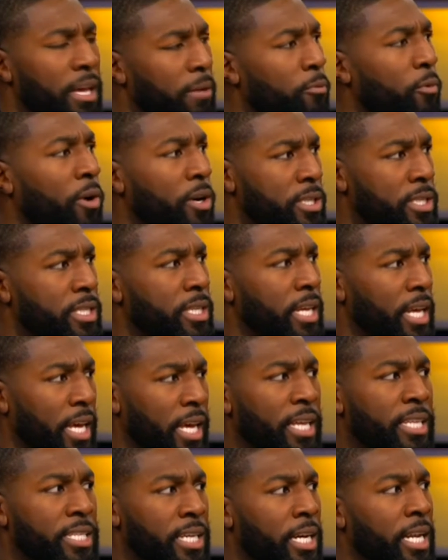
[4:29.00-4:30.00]
he wants
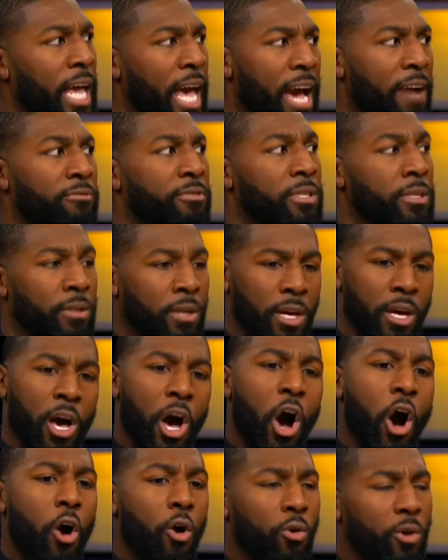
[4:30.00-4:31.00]
he's going to have to
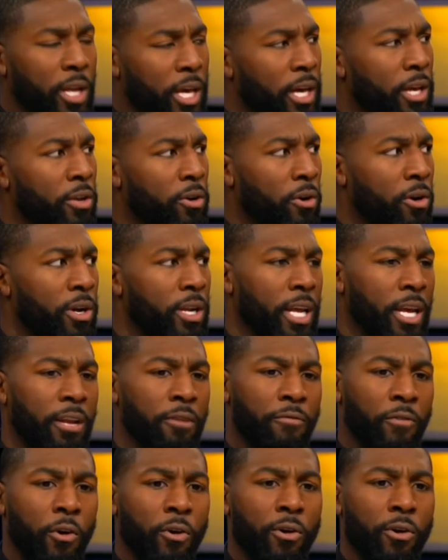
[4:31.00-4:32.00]
hone in on
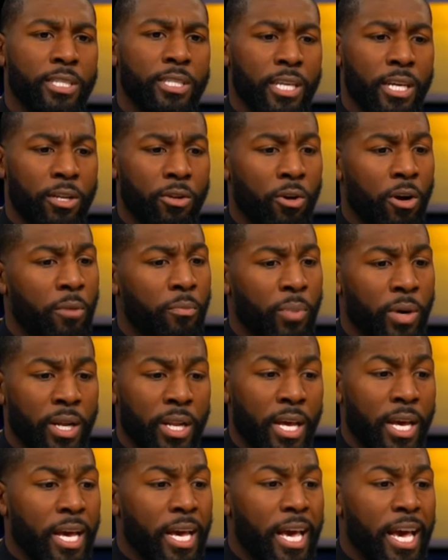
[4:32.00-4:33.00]
and focus in on. But
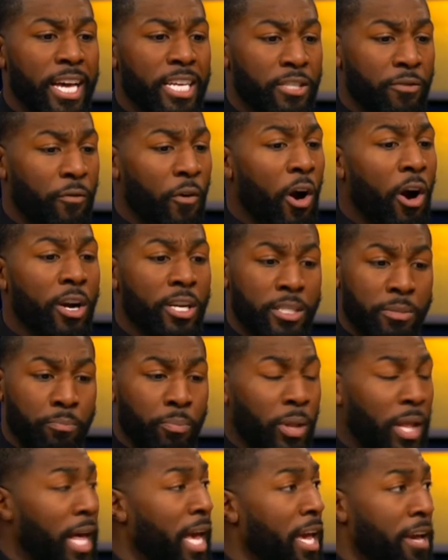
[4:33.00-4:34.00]
as far as
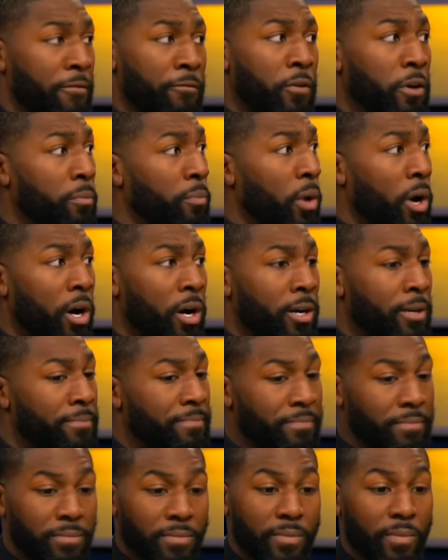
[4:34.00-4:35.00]
playing football,
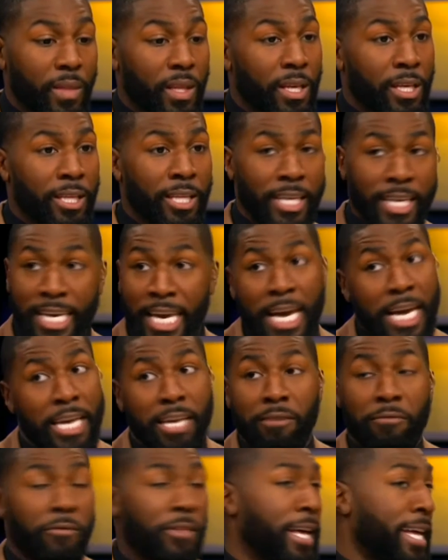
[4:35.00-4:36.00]
the kid
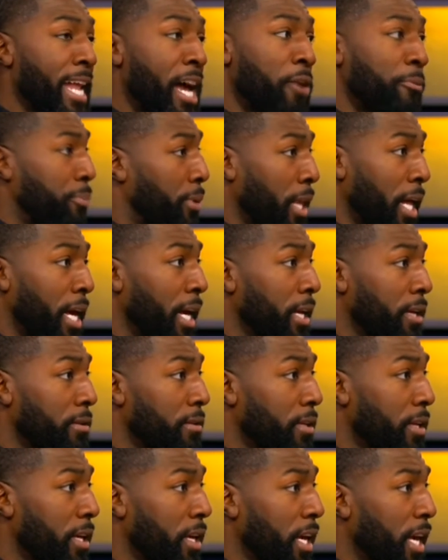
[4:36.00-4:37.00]
can flat out play.
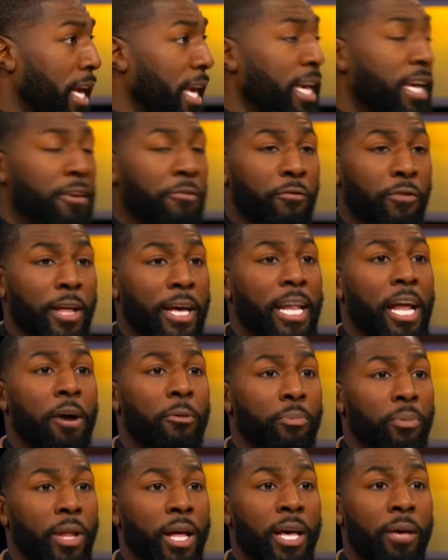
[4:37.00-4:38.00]
He can flat
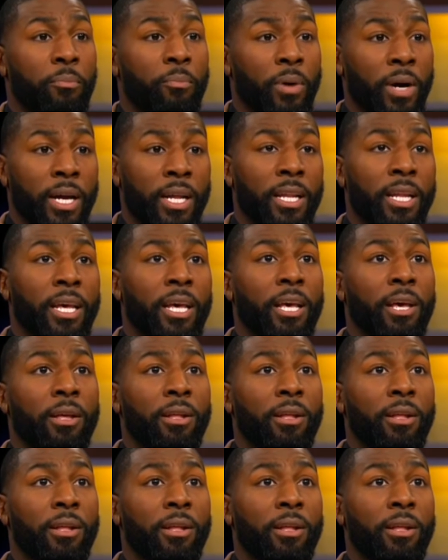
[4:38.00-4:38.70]
out play. But